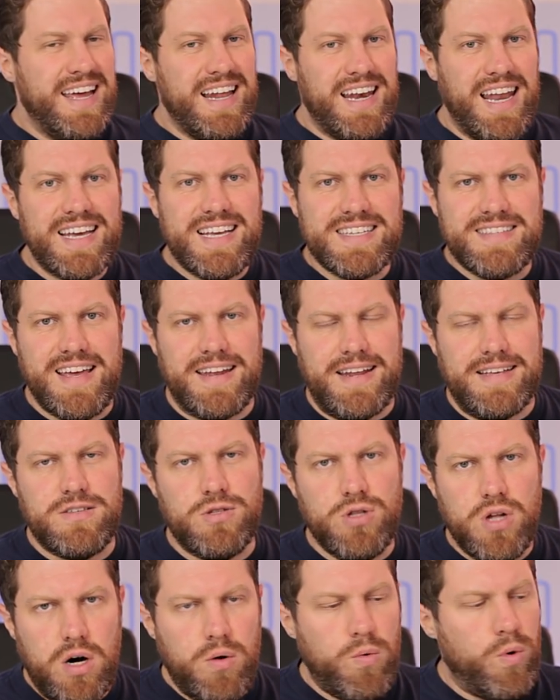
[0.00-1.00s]
Like I said, it's
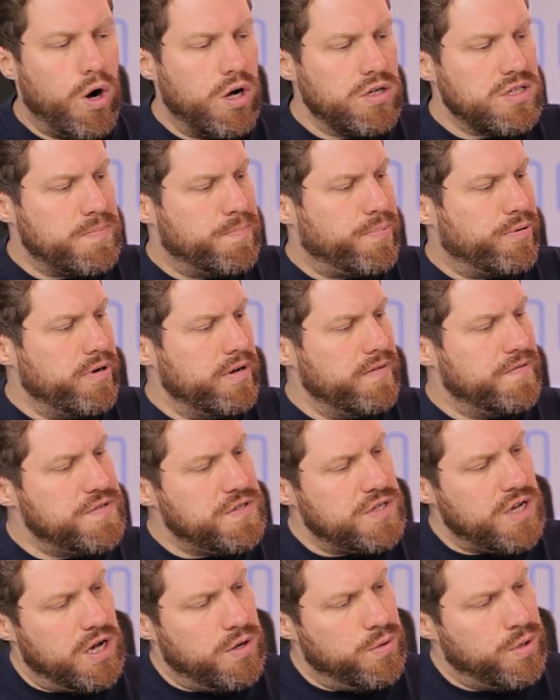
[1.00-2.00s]
not waterproof,
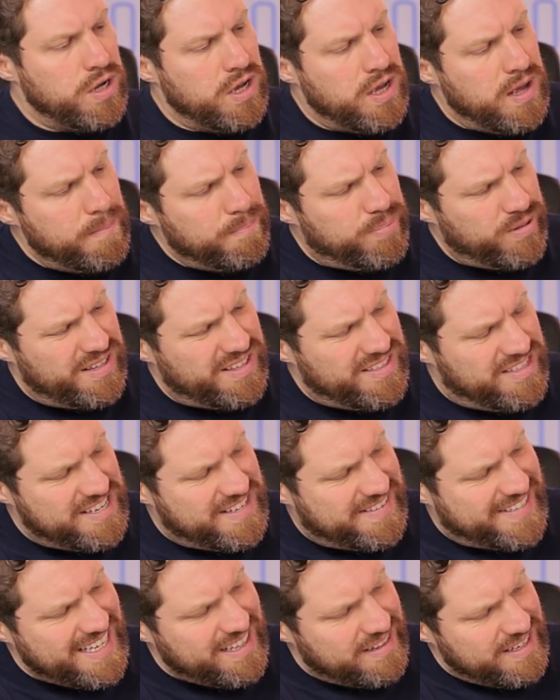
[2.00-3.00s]
so, but
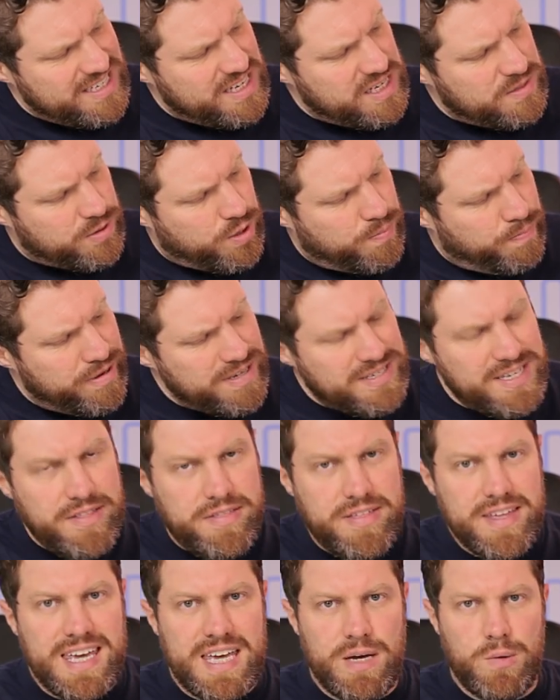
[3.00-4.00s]
still, this is pretty thick.